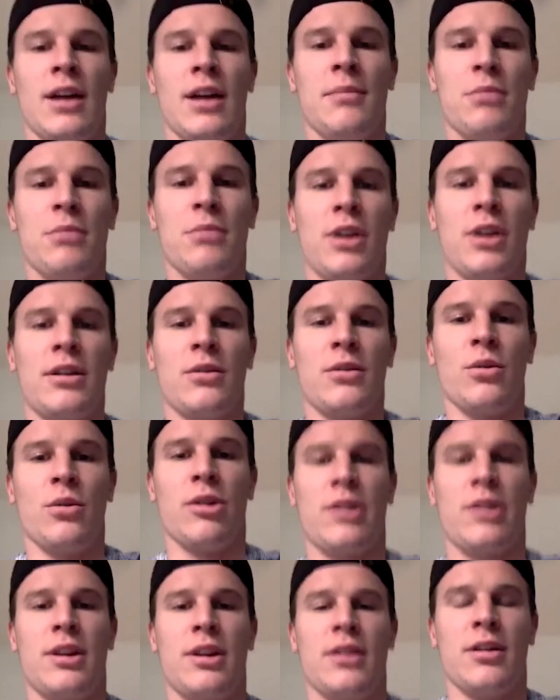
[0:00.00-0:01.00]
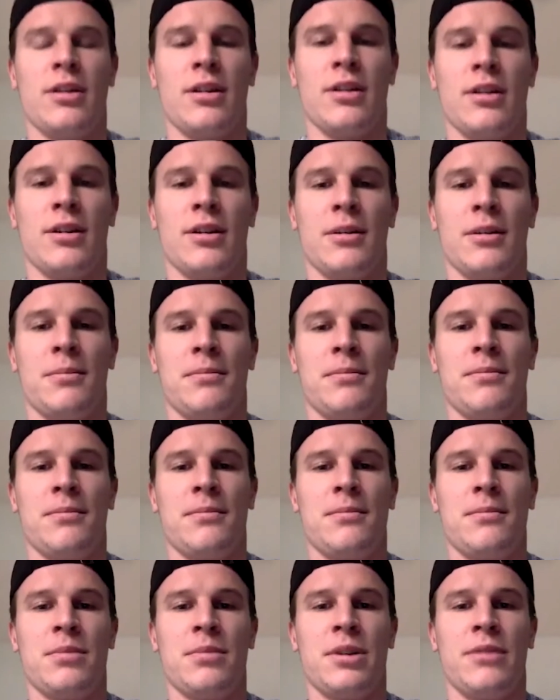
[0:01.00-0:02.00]
Brian Lewerke.
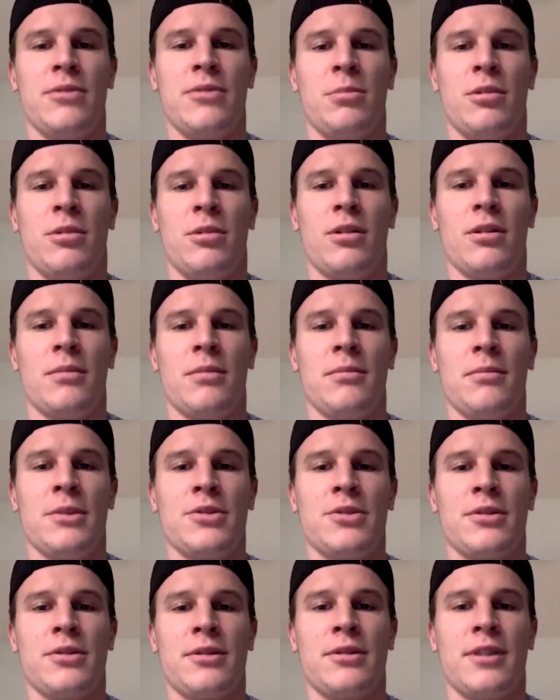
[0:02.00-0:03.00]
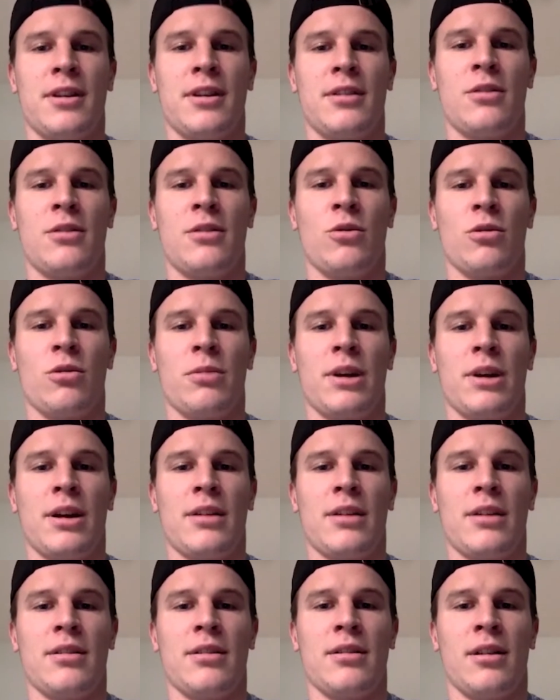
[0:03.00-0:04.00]
Played football at Michigan State,
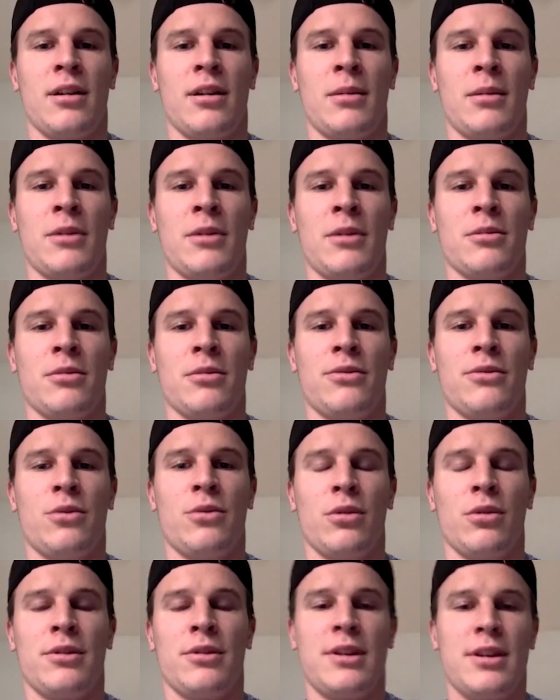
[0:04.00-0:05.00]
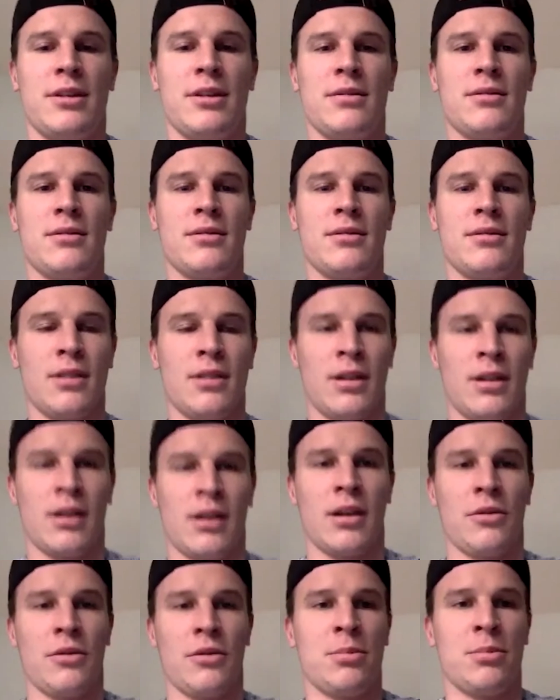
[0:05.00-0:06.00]
quarterback. I was number 14.
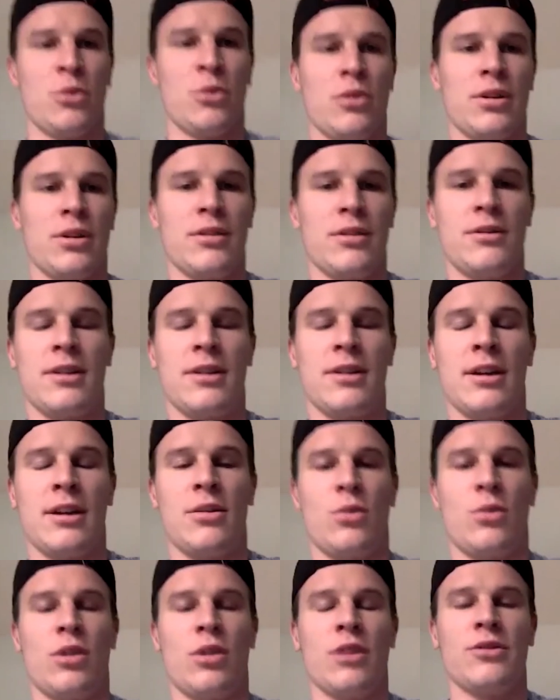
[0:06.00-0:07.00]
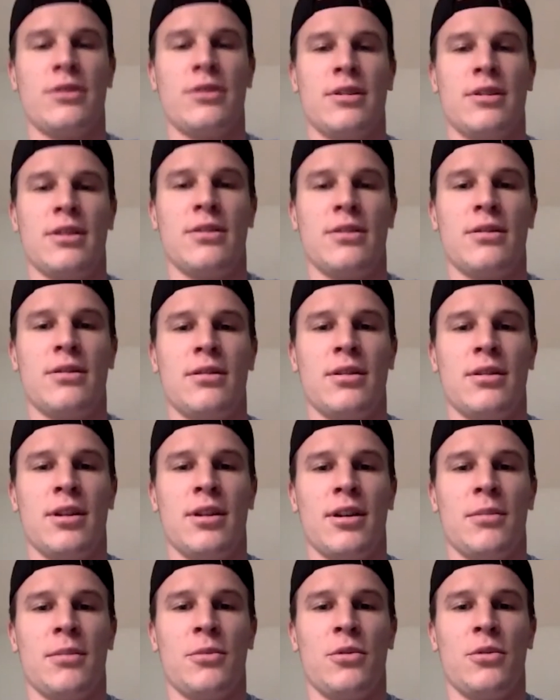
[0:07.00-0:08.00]
I was born in Seattle, Washington.
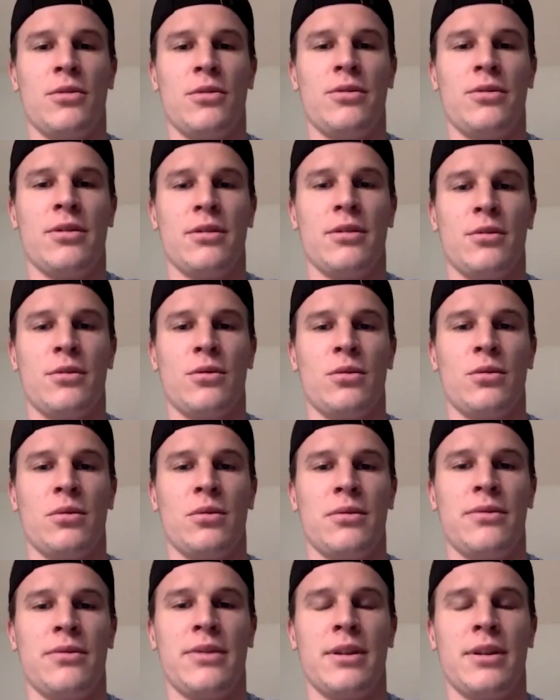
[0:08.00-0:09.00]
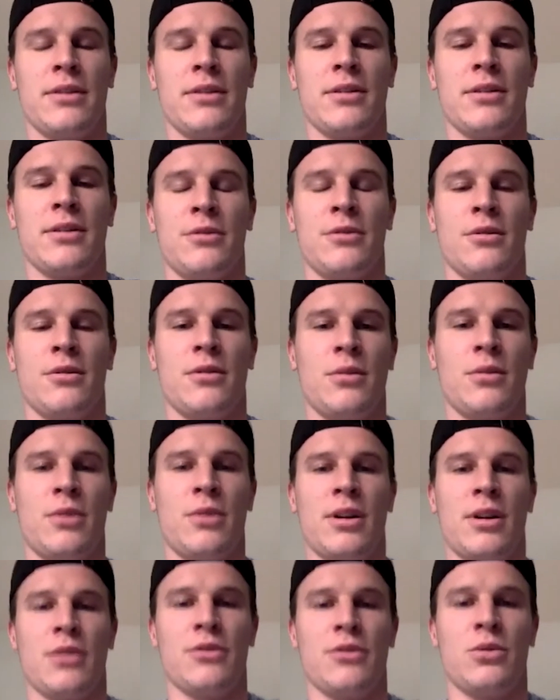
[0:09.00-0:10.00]
Moved to Phoenix, Arizona when
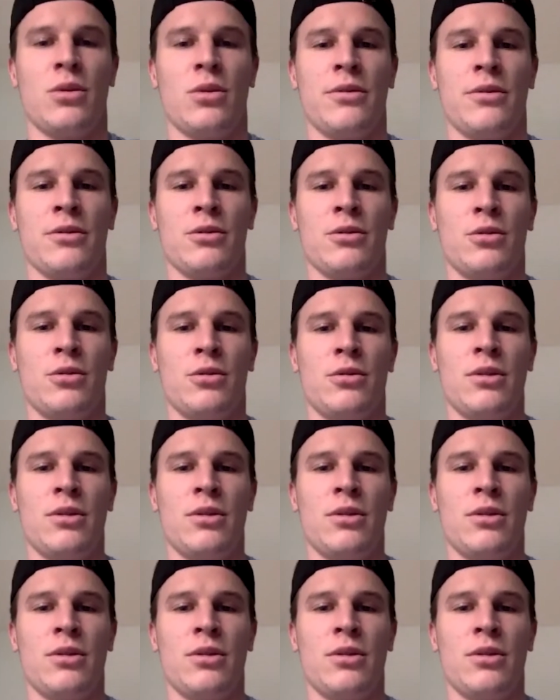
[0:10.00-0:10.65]
I was 12 years old.